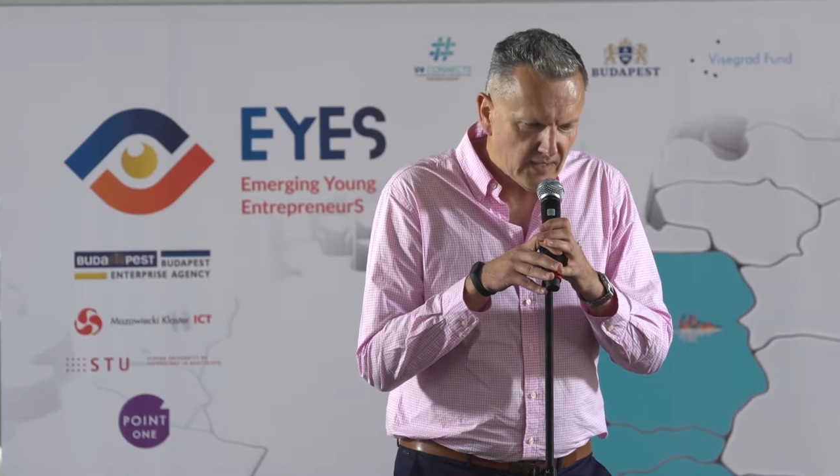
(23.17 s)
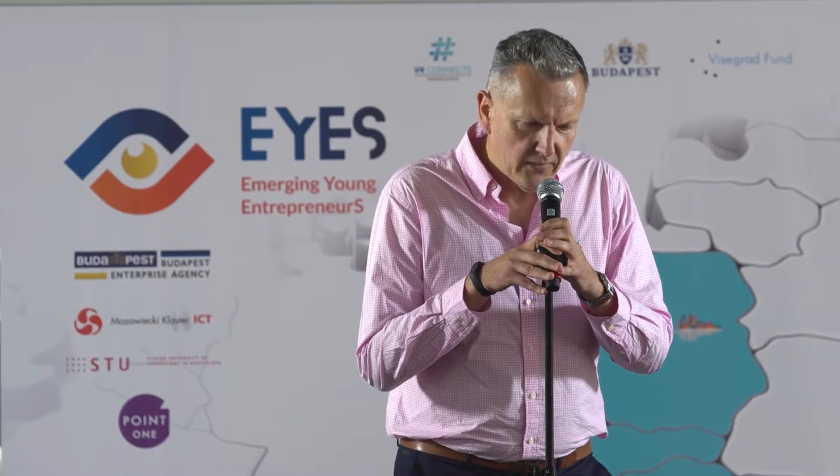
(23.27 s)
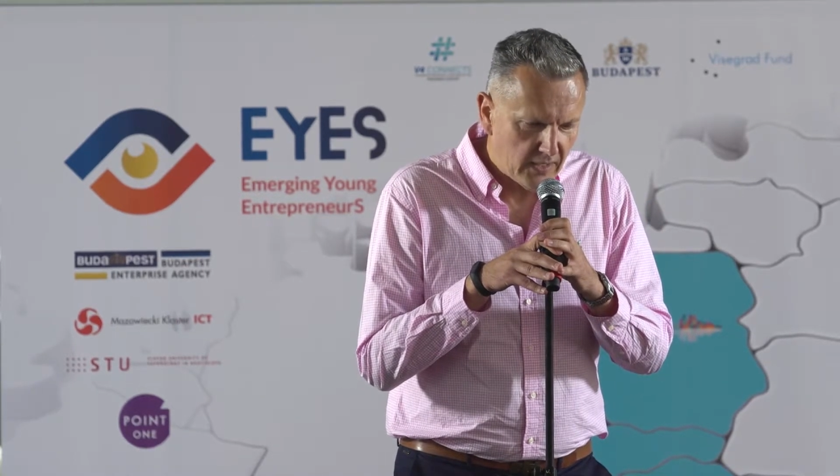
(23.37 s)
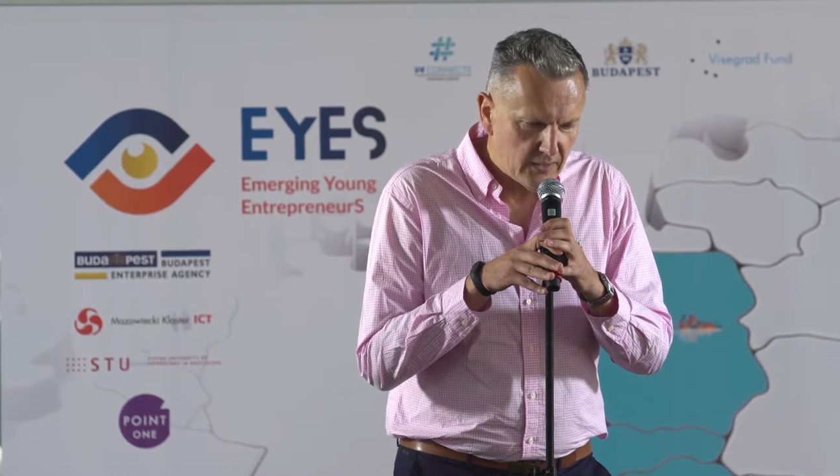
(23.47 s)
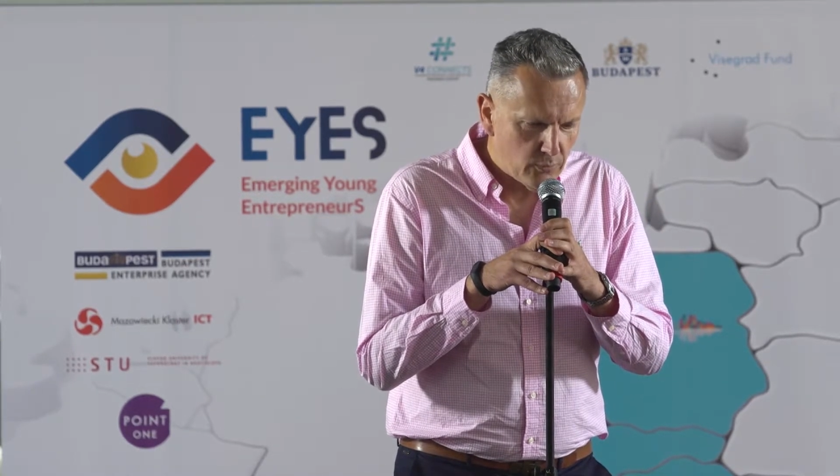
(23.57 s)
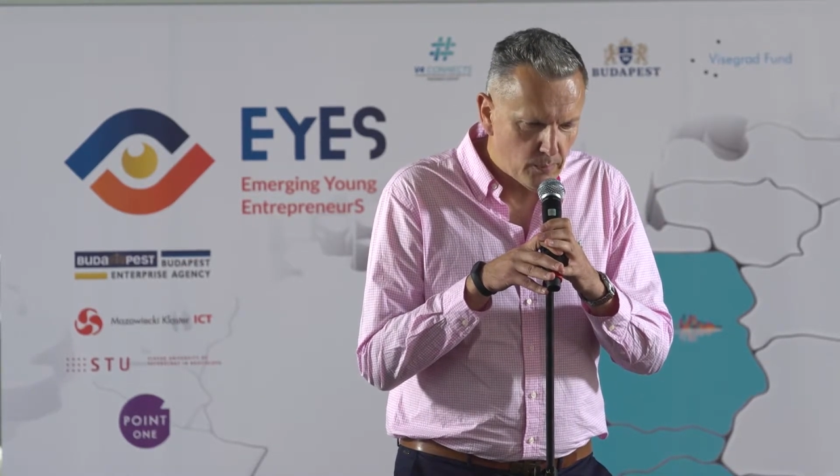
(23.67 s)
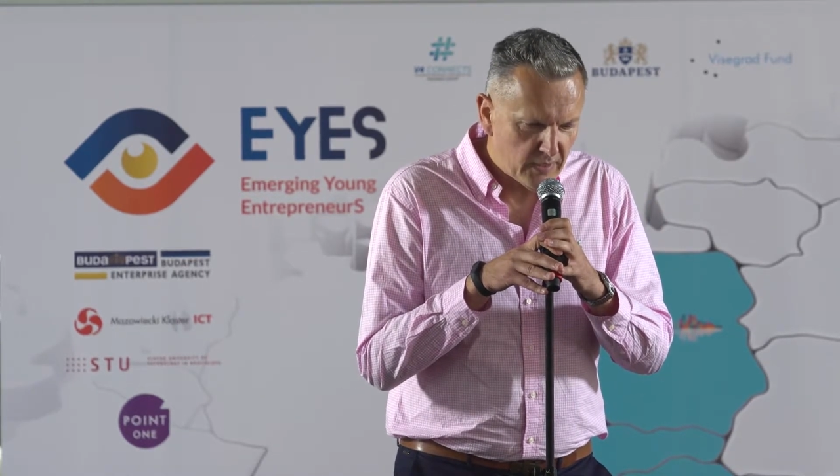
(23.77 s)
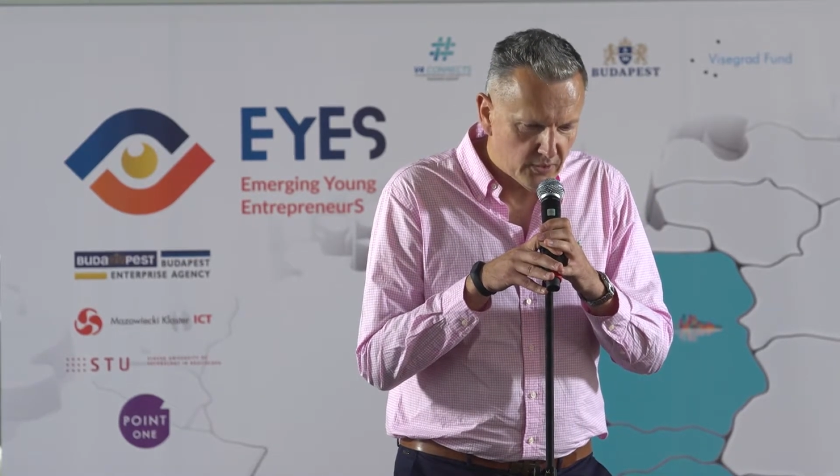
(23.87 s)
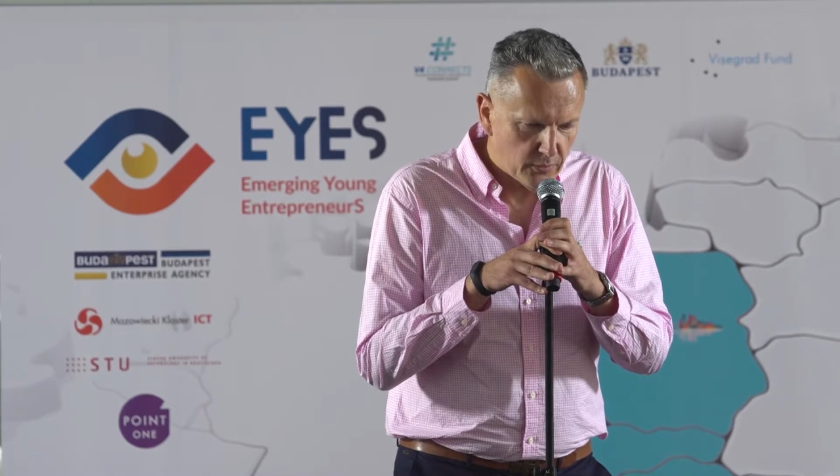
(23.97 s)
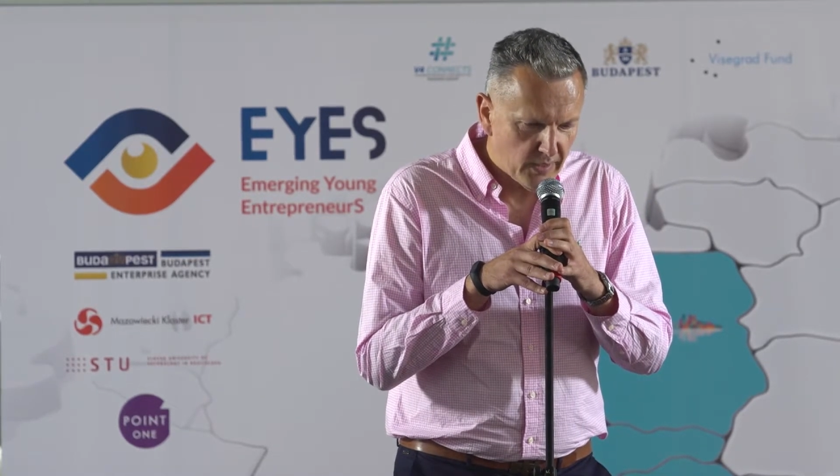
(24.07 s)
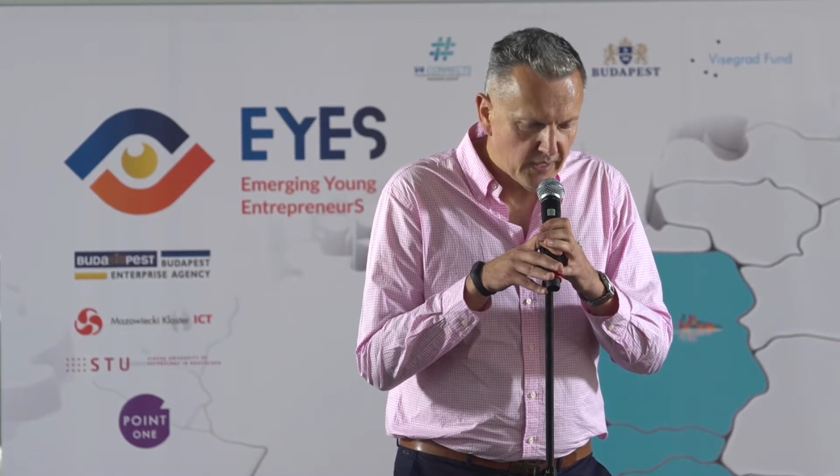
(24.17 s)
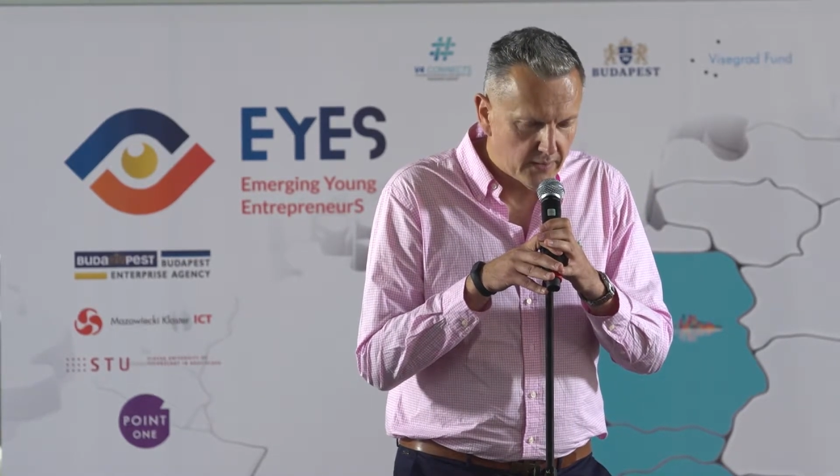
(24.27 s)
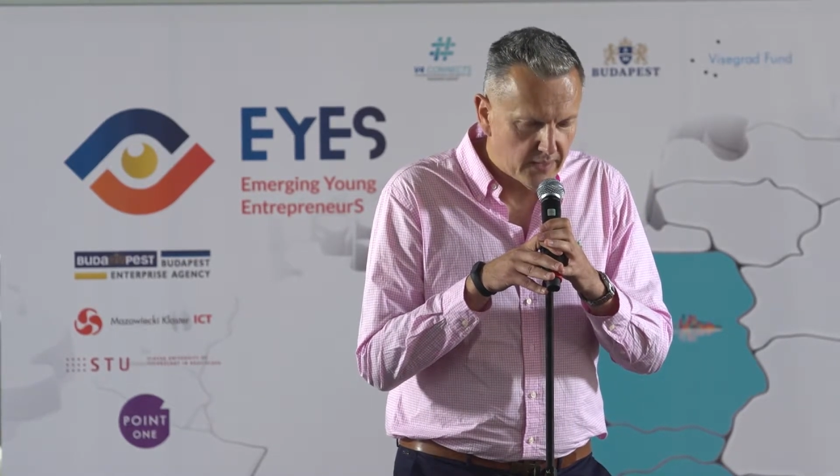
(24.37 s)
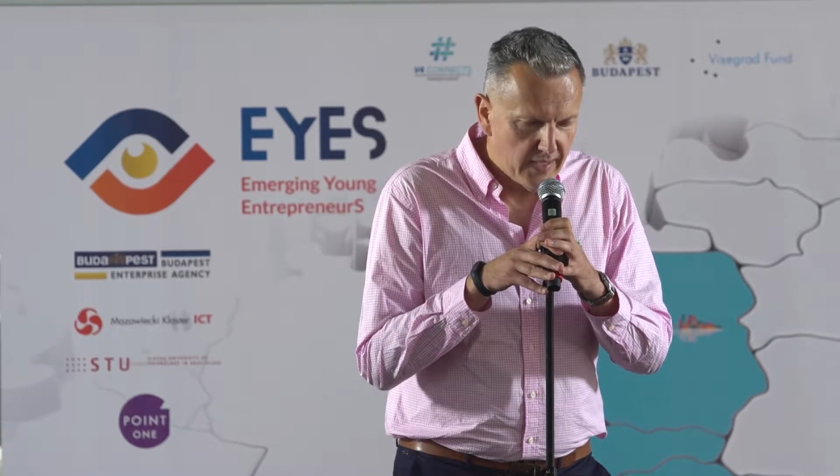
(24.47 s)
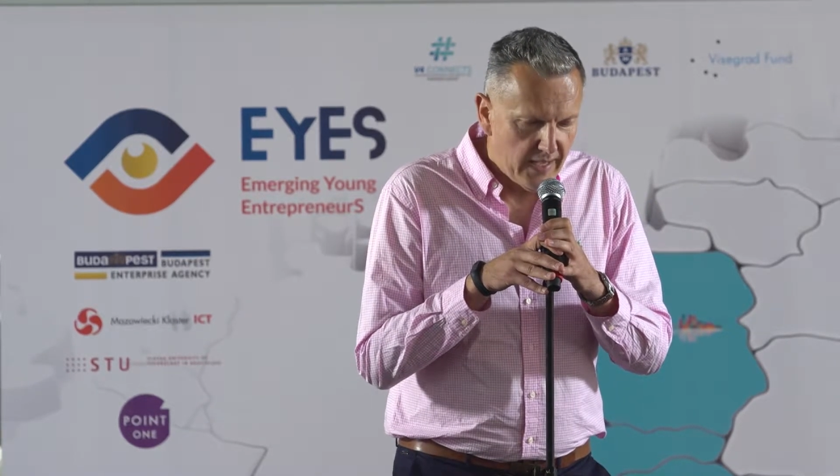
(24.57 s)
finally, it was a pleasure to be here.